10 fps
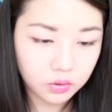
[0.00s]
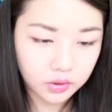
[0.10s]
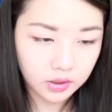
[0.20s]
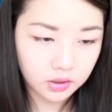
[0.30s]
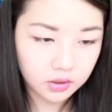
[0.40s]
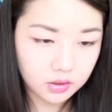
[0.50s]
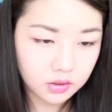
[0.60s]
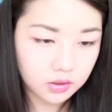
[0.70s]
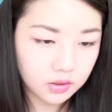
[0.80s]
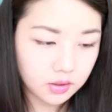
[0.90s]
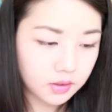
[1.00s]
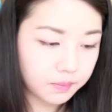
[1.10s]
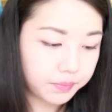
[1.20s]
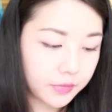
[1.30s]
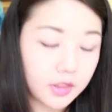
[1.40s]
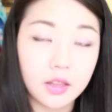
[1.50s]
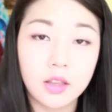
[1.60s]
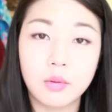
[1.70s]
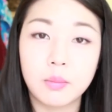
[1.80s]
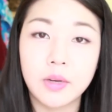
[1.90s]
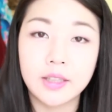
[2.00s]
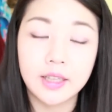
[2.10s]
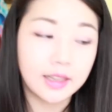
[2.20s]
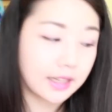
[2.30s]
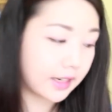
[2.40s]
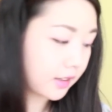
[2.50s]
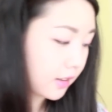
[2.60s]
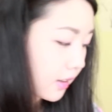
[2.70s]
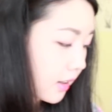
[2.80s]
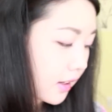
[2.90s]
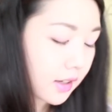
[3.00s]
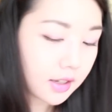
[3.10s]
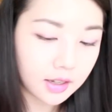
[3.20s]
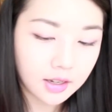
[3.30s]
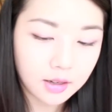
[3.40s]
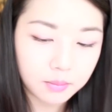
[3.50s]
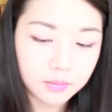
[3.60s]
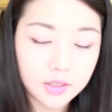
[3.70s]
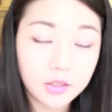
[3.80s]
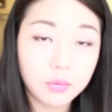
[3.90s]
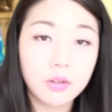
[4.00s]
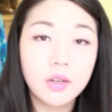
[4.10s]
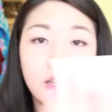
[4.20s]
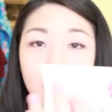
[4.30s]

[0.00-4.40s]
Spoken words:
Okay. Never mind, I lied. This one right